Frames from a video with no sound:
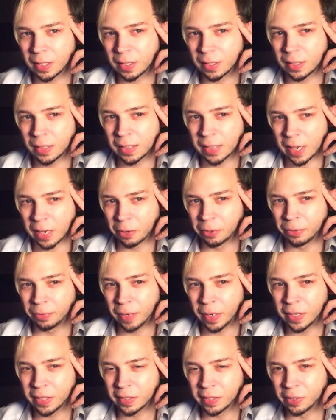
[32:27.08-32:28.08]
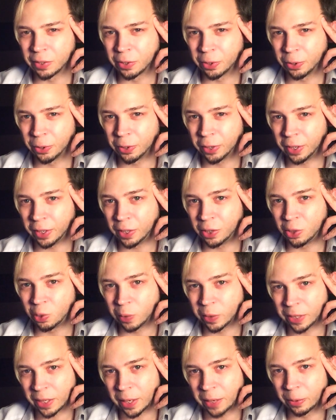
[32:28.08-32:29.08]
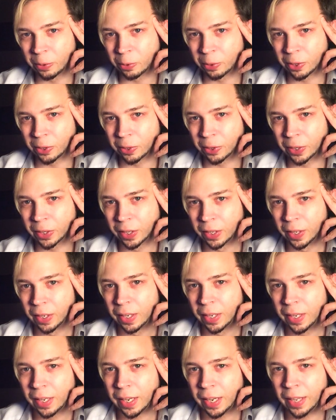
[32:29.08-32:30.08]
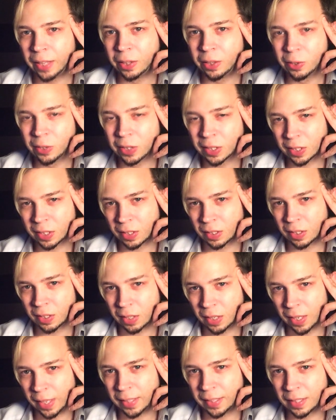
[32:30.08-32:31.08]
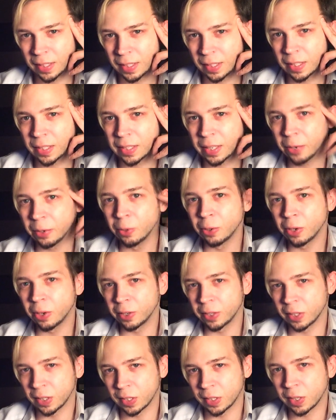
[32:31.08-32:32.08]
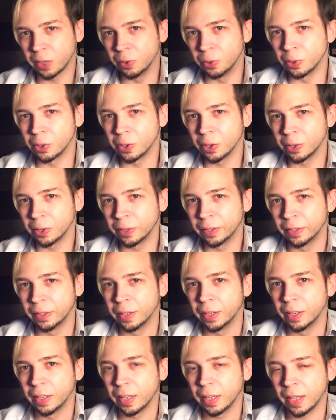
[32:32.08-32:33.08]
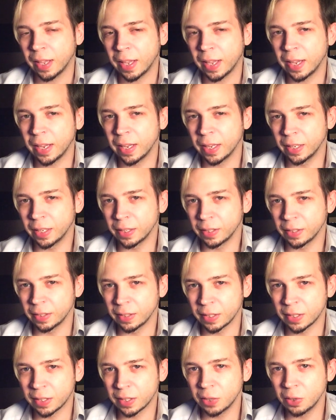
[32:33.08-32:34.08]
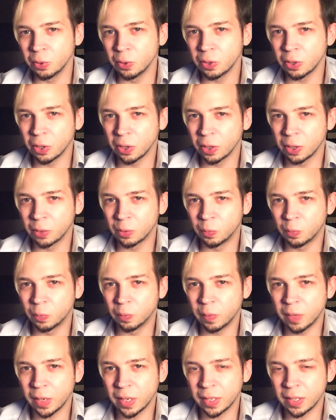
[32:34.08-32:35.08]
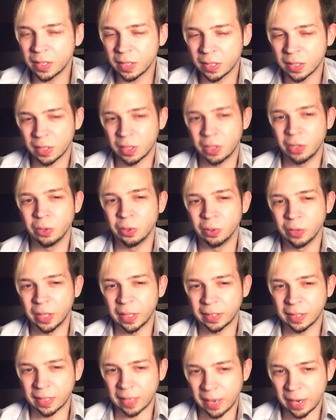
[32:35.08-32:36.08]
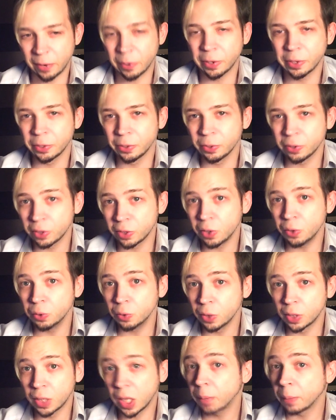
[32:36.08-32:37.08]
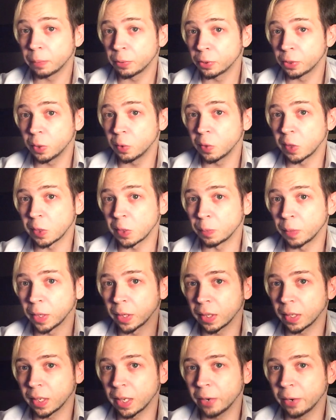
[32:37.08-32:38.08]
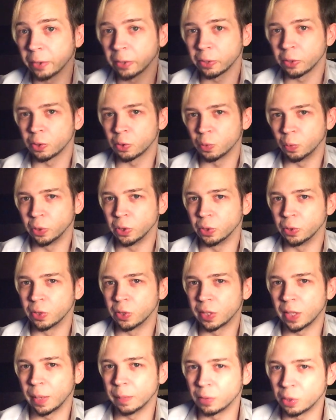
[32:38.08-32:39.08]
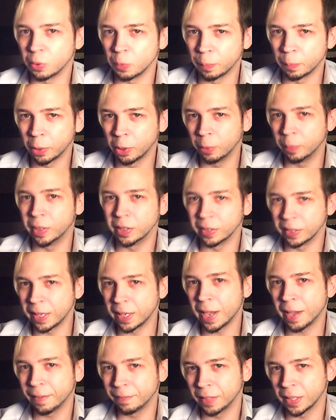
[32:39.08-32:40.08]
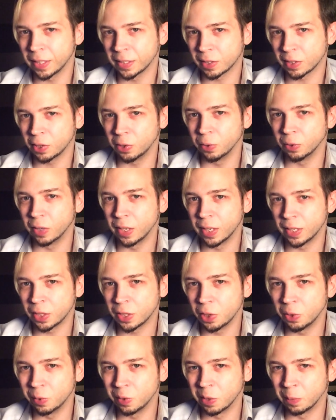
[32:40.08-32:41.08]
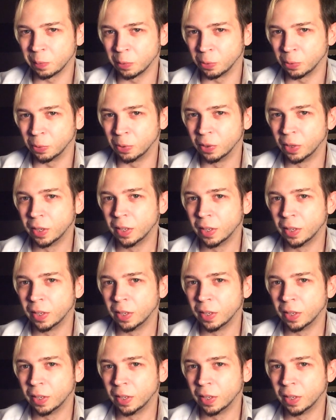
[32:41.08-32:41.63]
sacrificed and turned into a tarot card. And the tarot card is a skill card, and the skill card is a skill that the characters use, not personas, but the characters will use them to permanently have that skill as usable